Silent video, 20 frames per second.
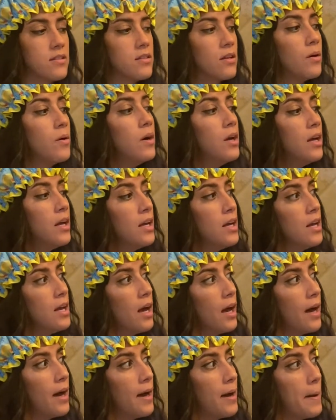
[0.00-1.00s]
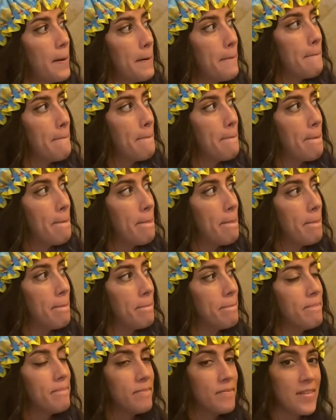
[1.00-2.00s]
So, um,
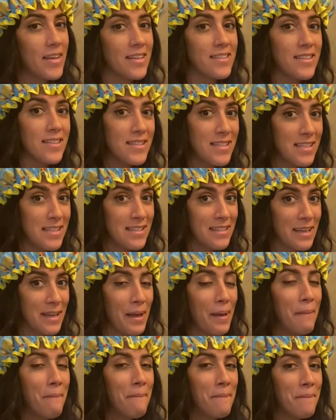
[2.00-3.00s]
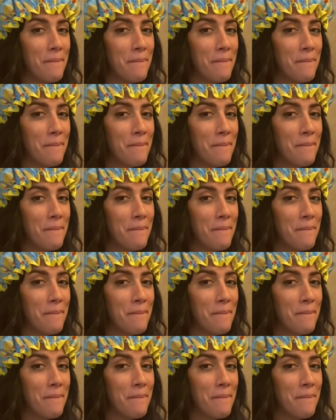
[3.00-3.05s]
yes, it's easy.